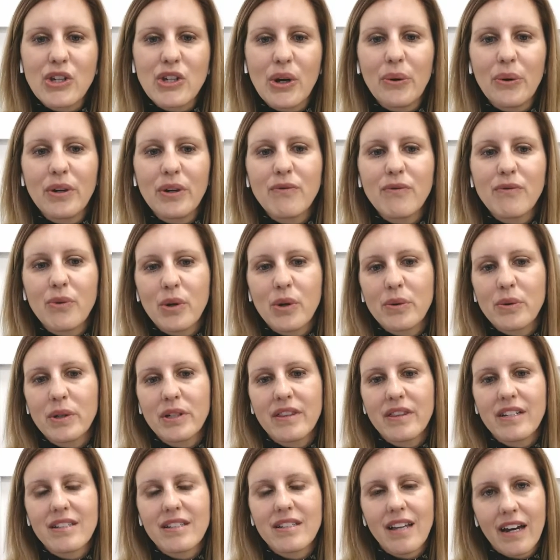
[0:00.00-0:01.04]
going
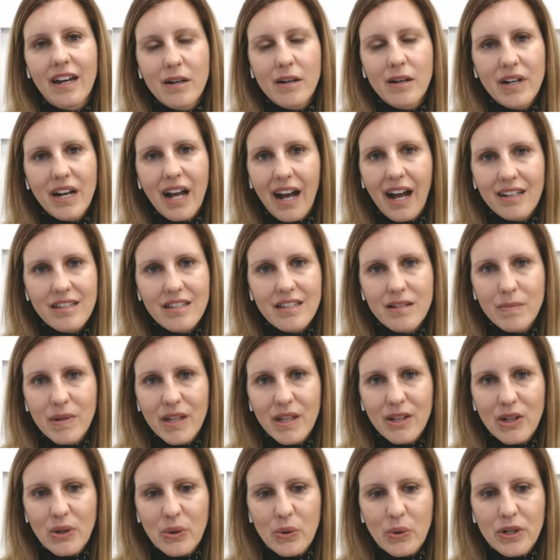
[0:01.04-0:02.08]
forward, this hybrid has to
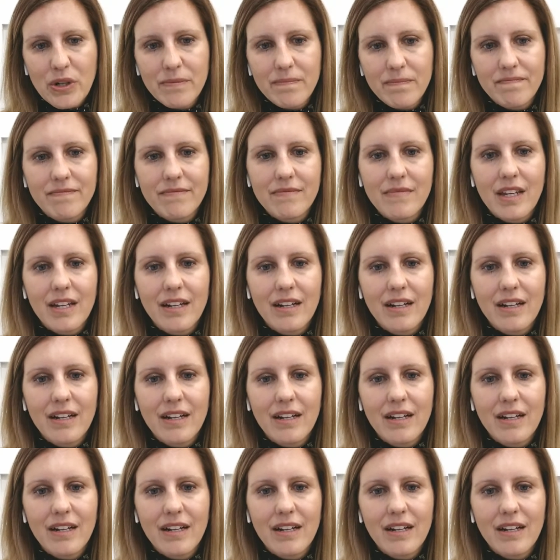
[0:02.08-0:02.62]
be the norm.